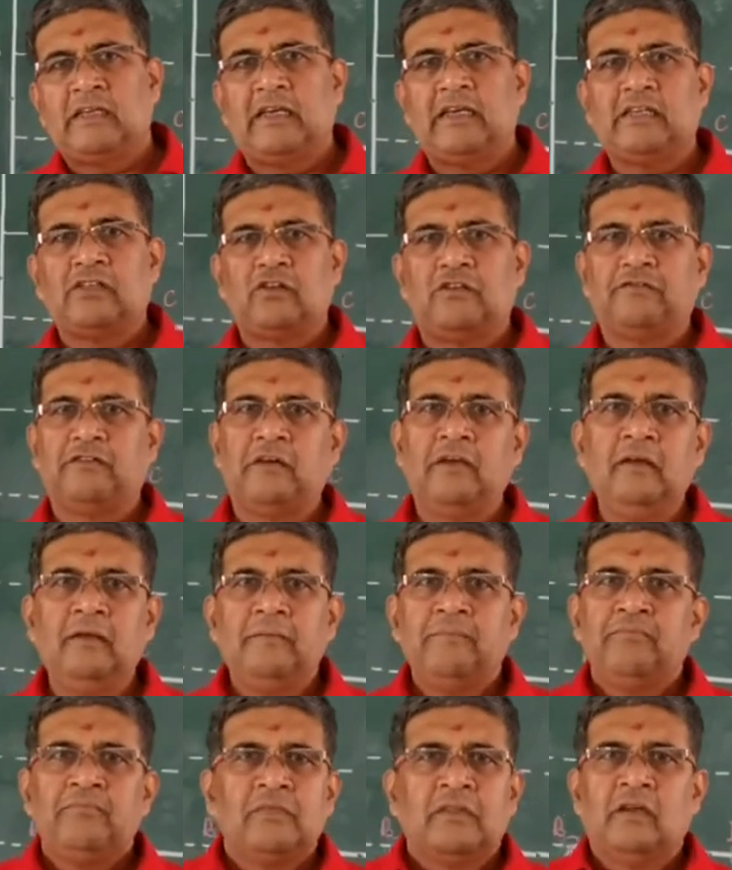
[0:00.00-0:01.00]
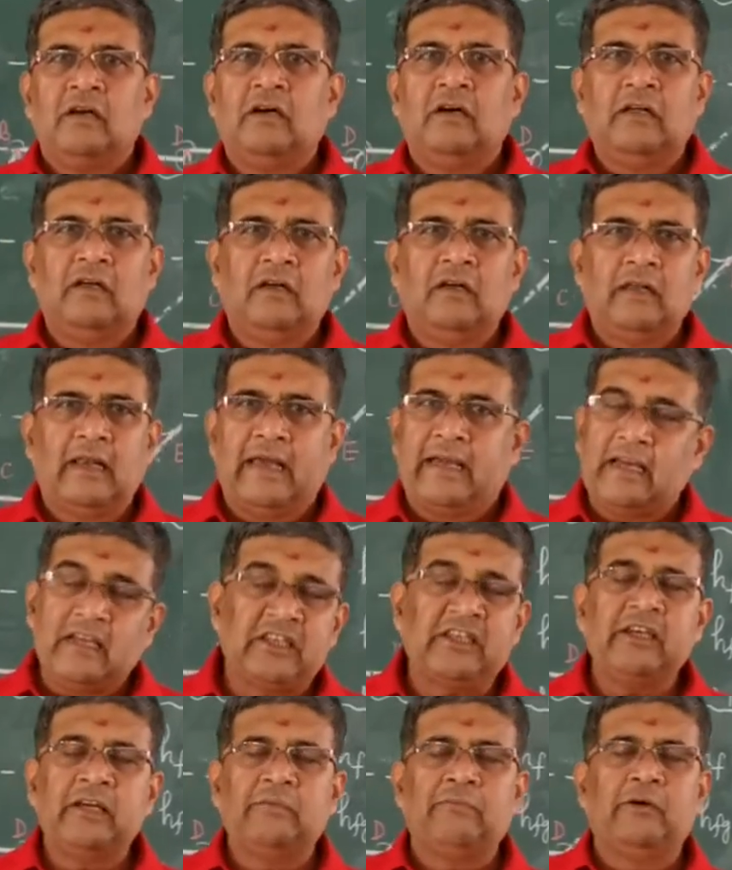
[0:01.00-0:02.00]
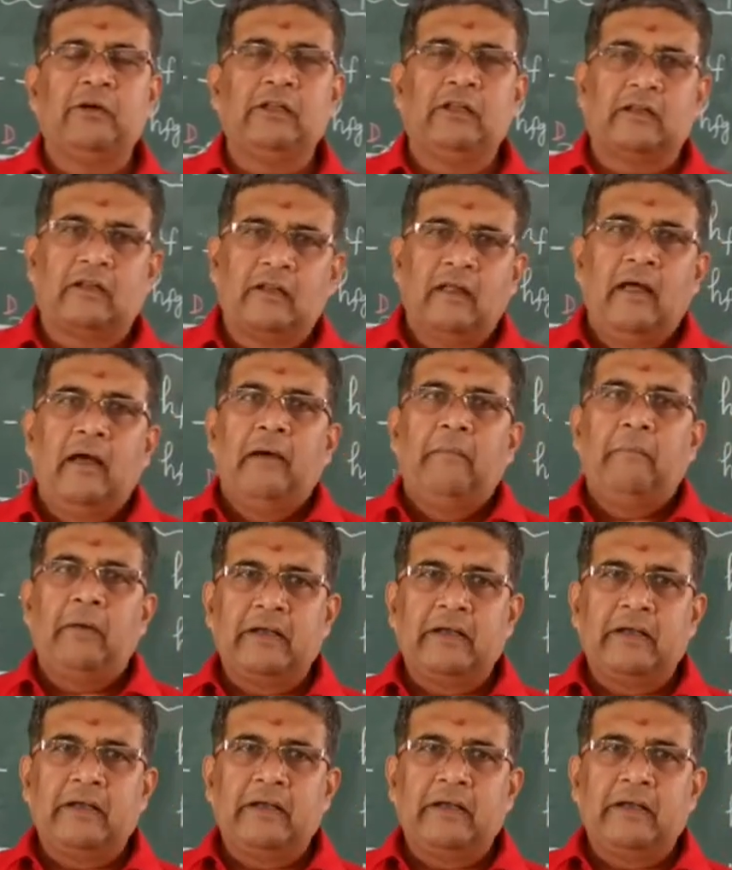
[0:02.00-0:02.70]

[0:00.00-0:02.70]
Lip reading: case of a Lancashire boiler.